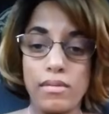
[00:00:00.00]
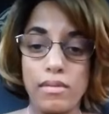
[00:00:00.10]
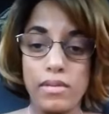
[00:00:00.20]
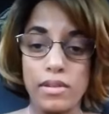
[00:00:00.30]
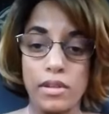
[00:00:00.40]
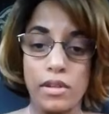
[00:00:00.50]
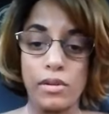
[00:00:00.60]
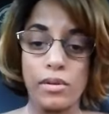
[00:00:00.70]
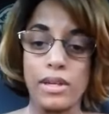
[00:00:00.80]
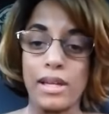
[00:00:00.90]
you know,
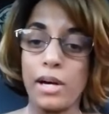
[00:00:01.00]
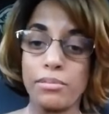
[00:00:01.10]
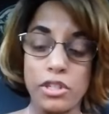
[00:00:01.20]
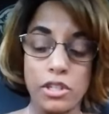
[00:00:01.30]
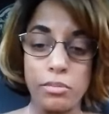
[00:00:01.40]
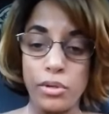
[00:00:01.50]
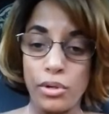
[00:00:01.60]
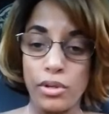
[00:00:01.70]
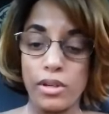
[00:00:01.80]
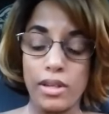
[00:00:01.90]
and help the
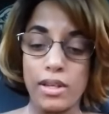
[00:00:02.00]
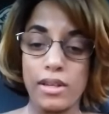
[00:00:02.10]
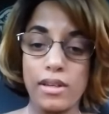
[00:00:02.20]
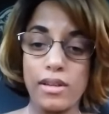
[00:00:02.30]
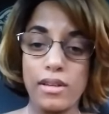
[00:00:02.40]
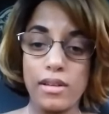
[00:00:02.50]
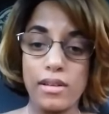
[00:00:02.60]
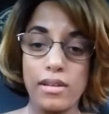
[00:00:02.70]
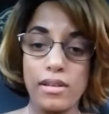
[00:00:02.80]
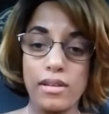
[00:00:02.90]
community.
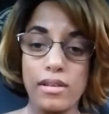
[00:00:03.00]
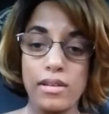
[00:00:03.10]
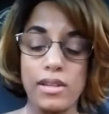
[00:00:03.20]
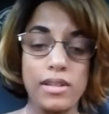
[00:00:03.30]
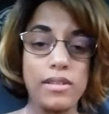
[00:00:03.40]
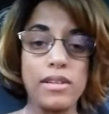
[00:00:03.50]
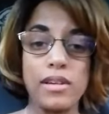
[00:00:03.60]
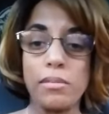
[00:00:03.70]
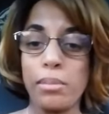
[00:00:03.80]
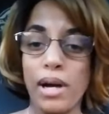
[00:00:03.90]
He
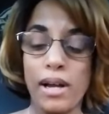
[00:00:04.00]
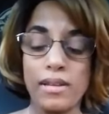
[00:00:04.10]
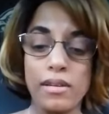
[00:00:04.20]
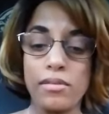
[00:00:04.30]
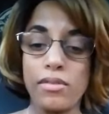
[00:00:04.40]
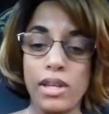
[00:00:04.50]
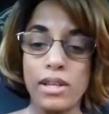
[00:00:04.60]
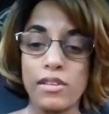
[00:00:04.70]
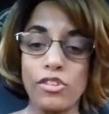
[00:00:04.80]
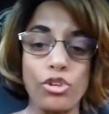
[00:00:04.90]
did positive
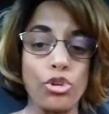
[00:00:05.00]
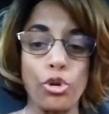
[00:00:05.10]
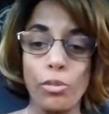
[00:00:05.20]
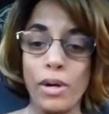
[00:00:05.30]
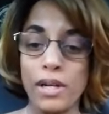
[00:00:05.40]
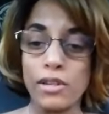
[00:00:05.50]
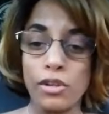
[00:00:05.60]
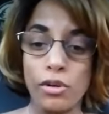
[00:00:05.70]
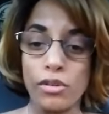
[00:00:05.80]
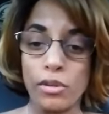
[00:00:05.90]
things that nobody
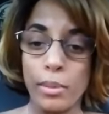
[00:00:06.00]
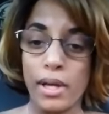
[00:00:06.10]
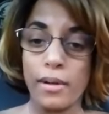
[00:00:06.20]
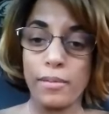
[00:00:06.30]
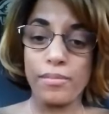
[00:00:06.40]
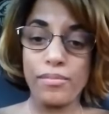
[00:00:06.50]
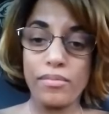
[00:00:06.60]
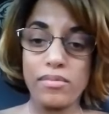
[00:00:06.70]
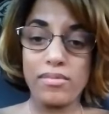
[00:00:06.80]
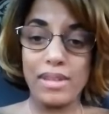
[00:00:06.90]
knows about
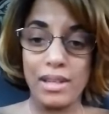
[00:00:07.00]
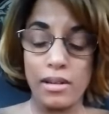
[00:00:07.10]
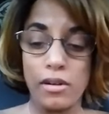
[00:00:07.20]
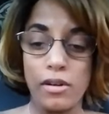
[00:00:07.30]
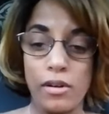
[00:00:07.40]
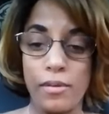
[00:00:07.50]
at all.